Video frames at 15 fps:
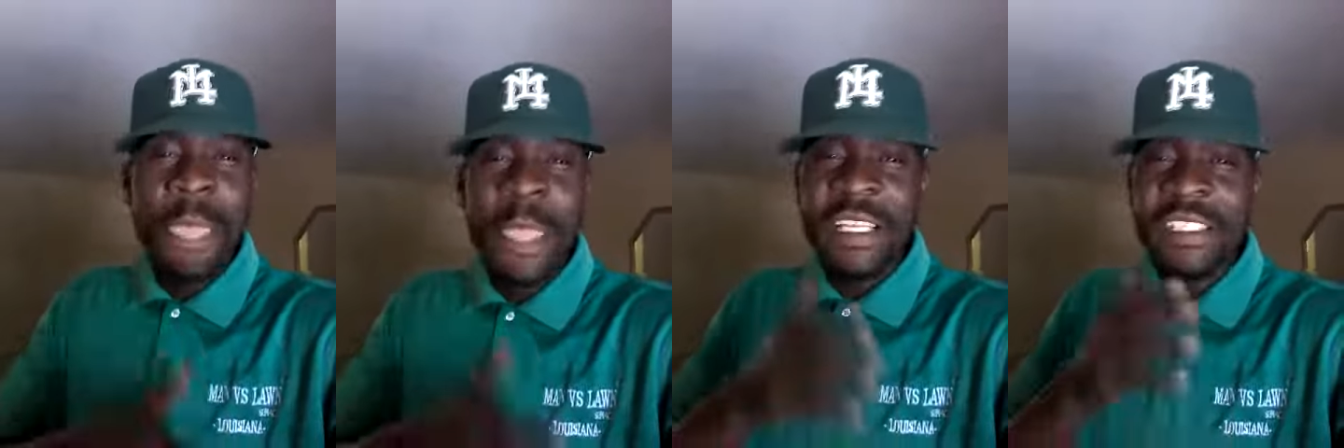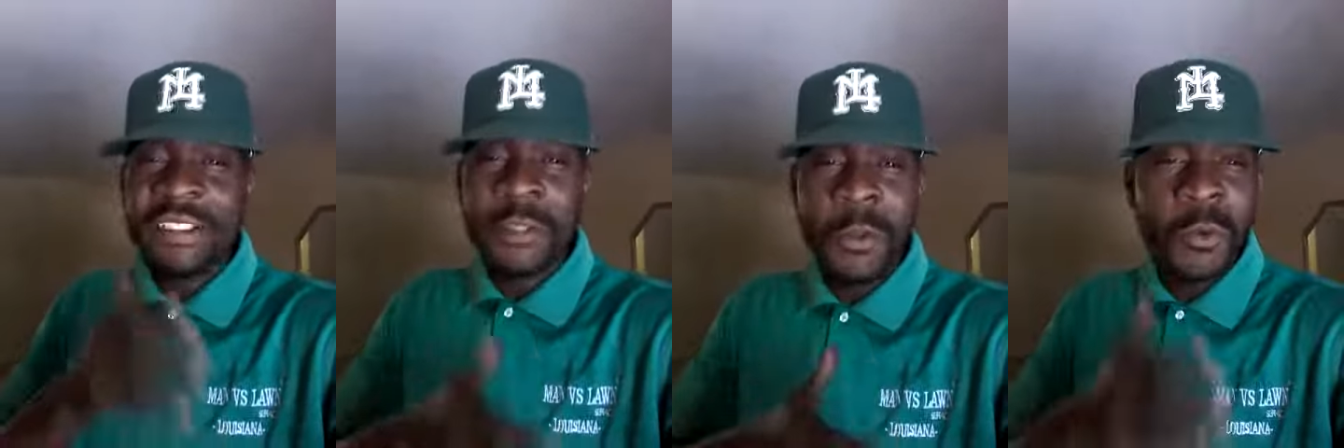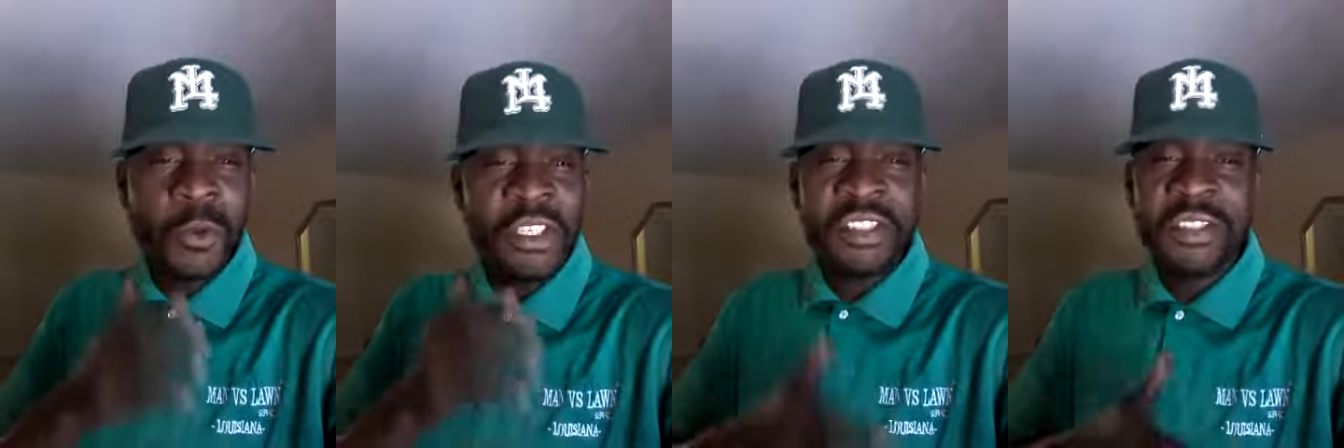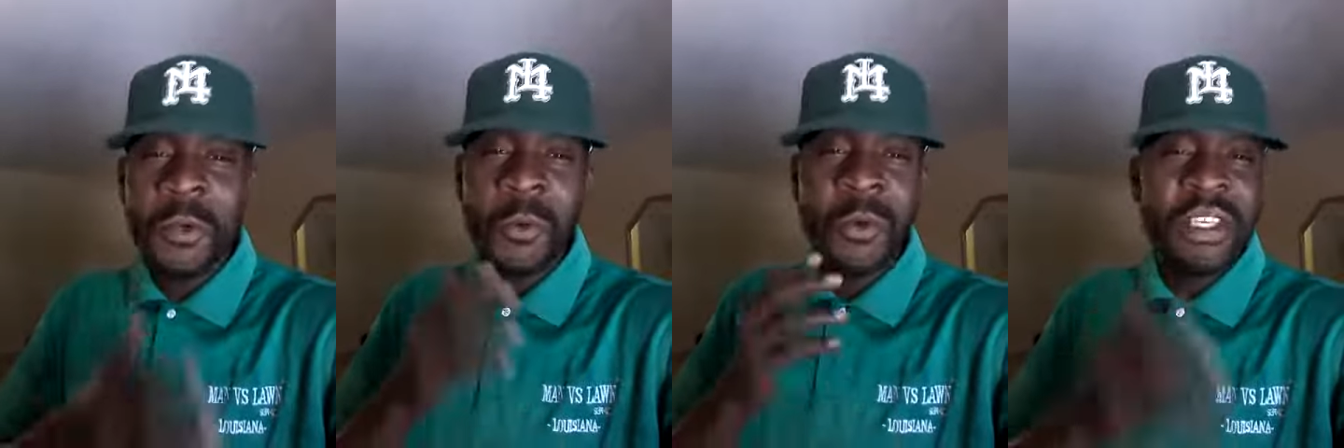it's so, it's
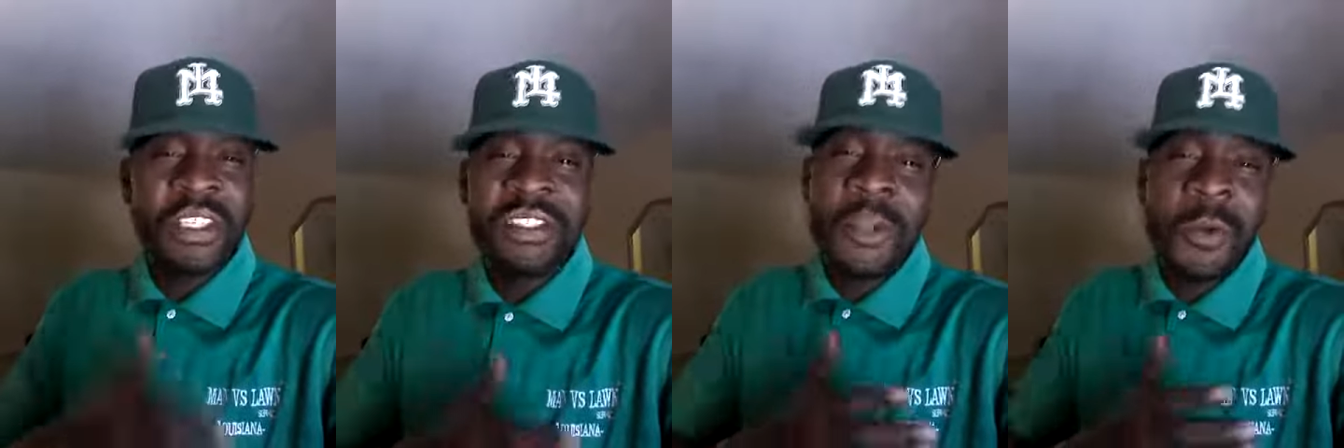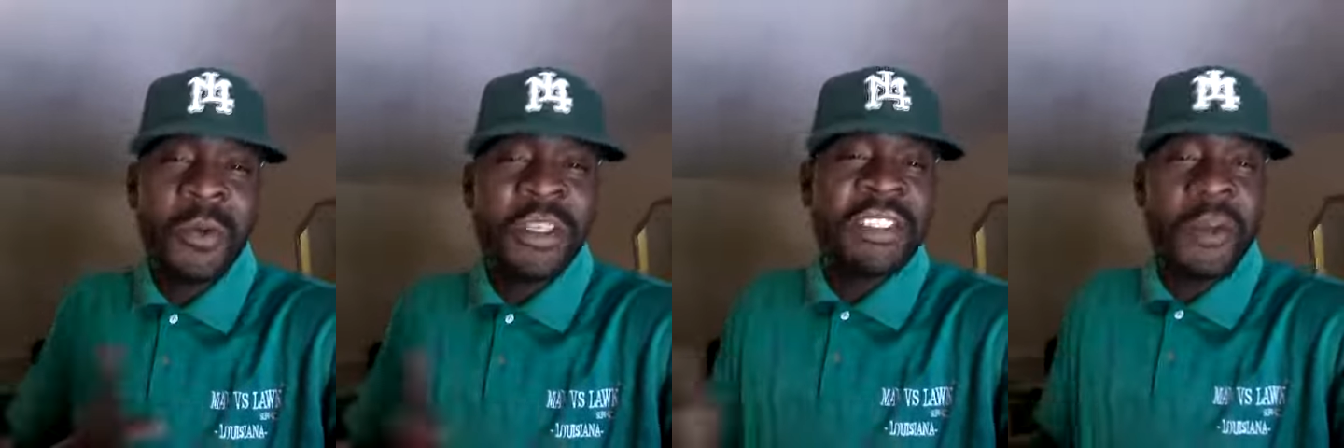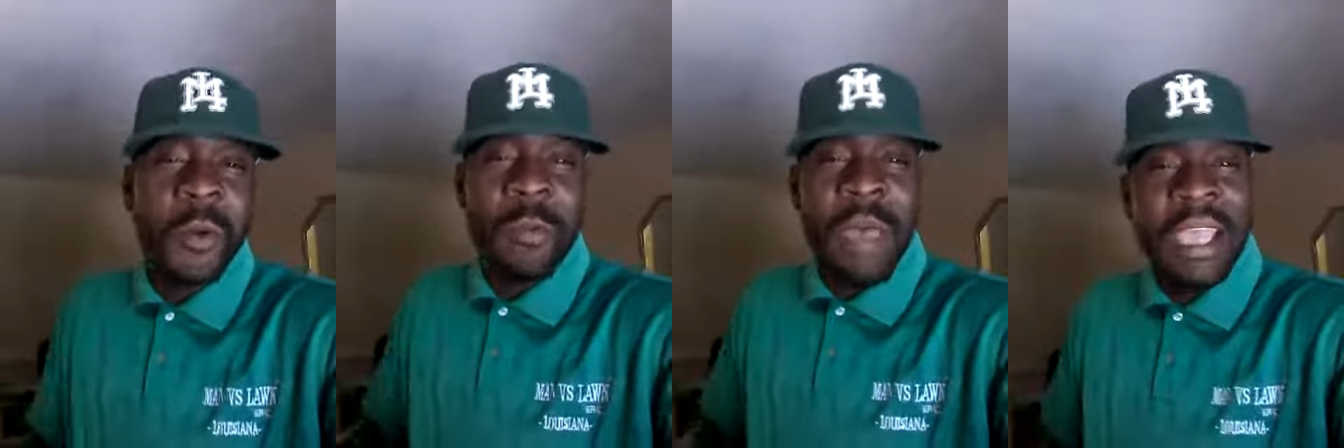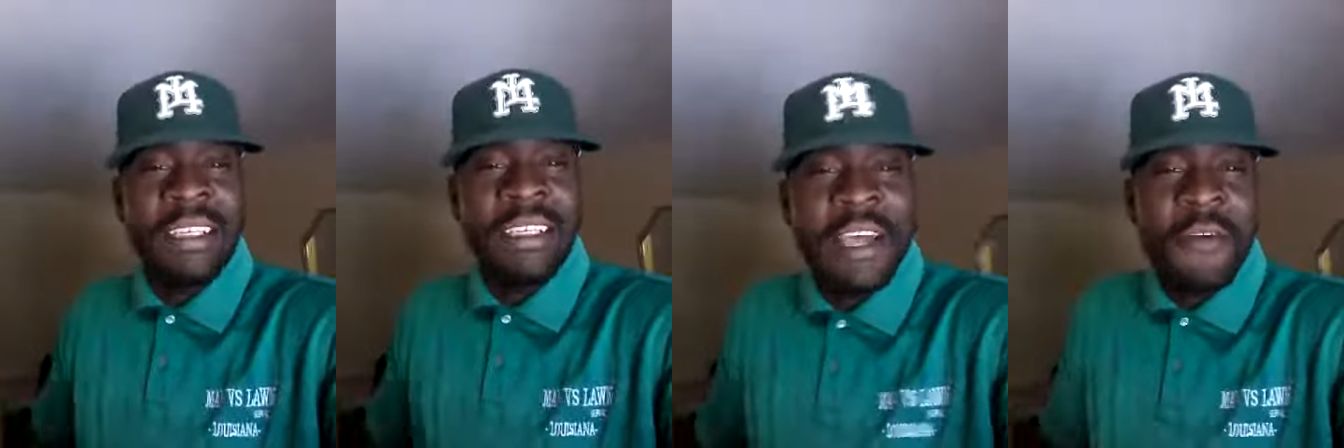so, it's so, it's so
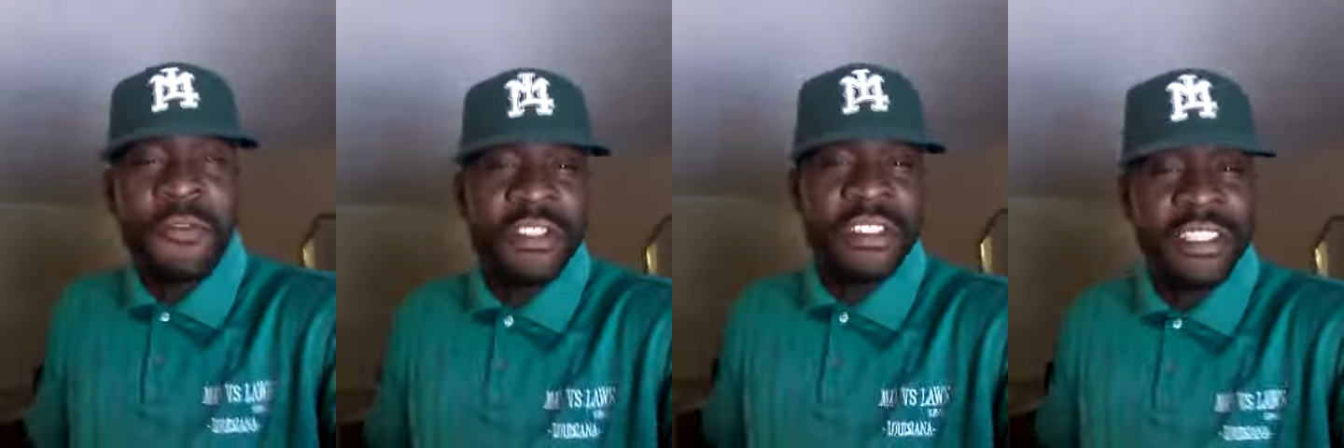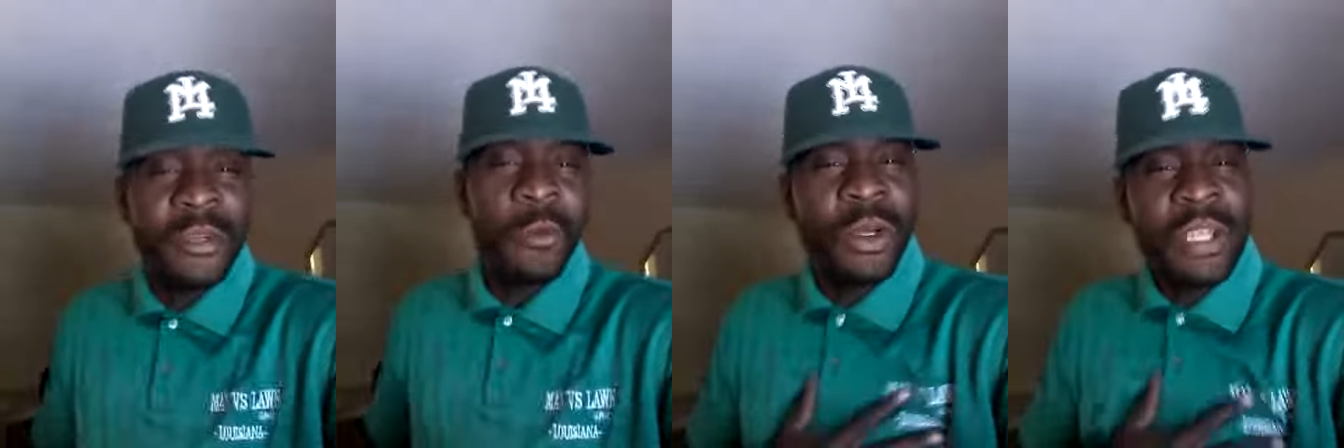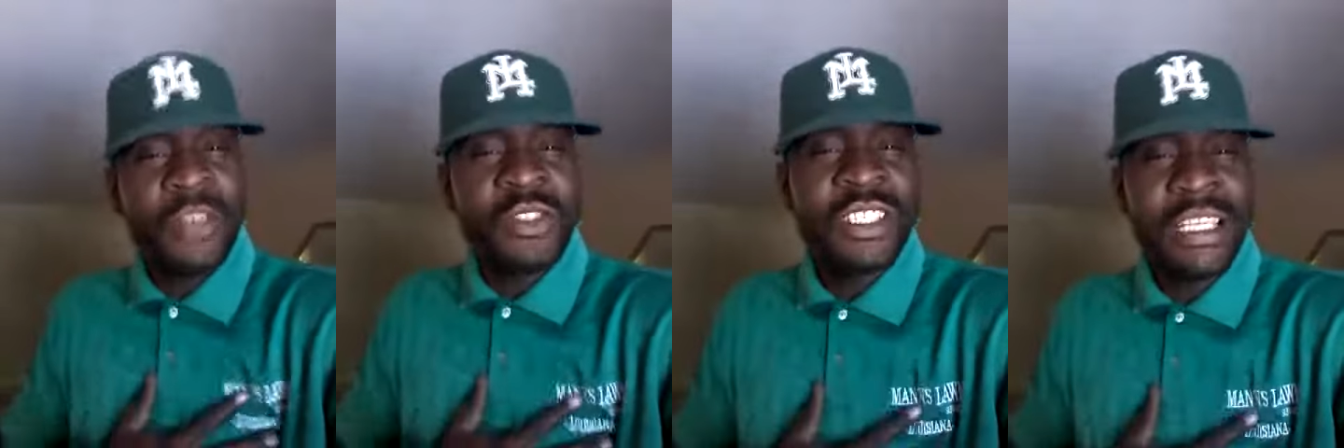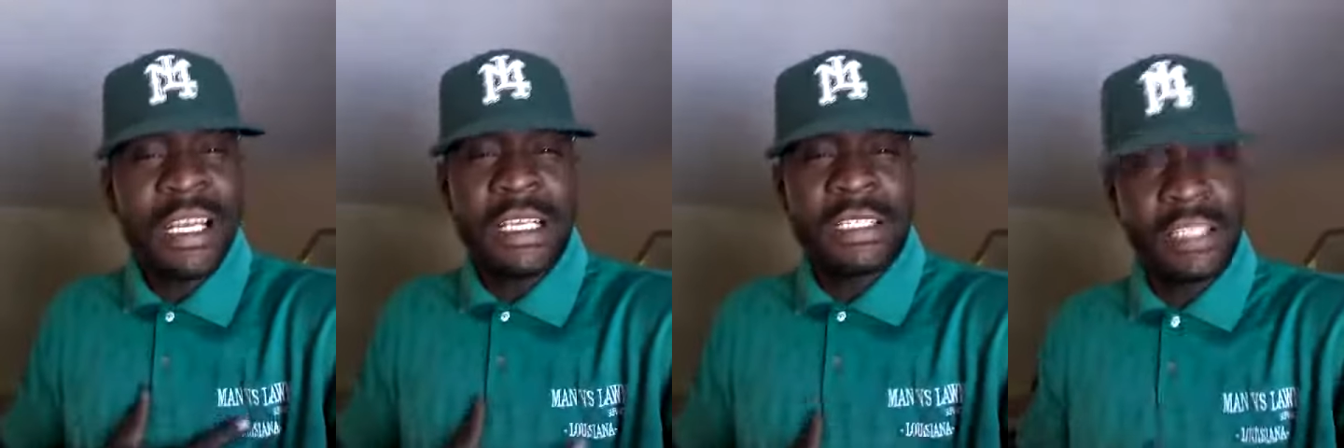magnificent. What else
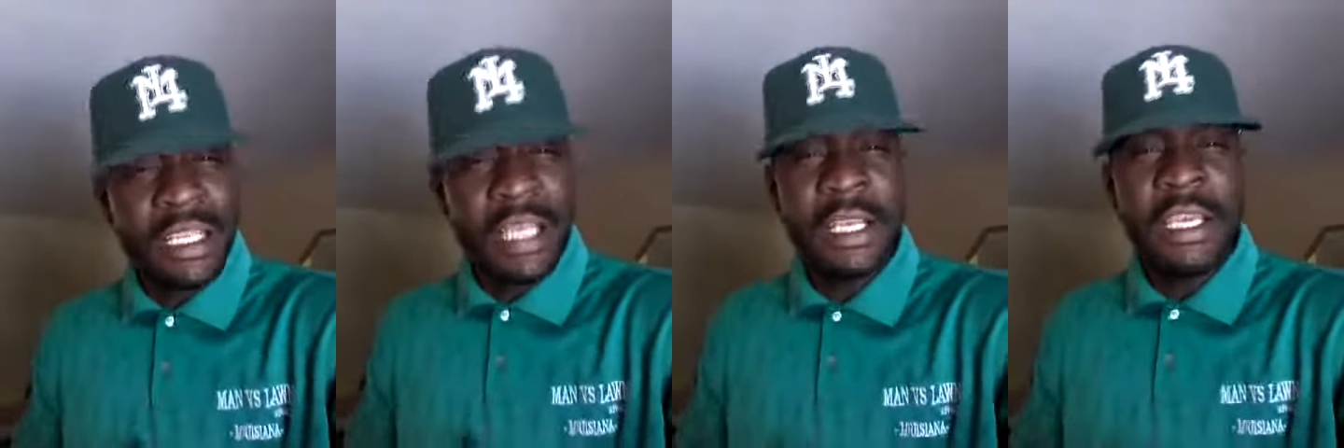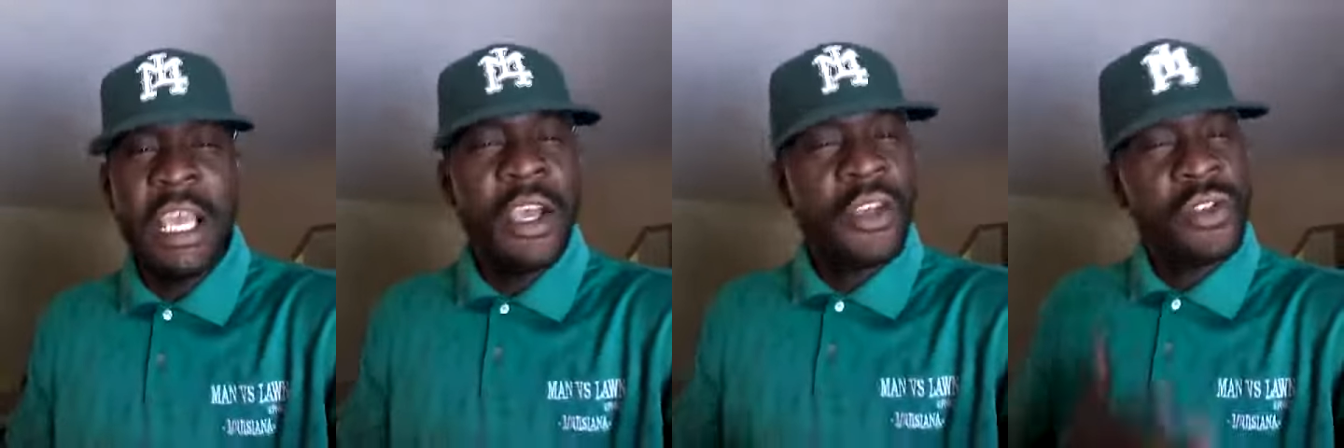can I say?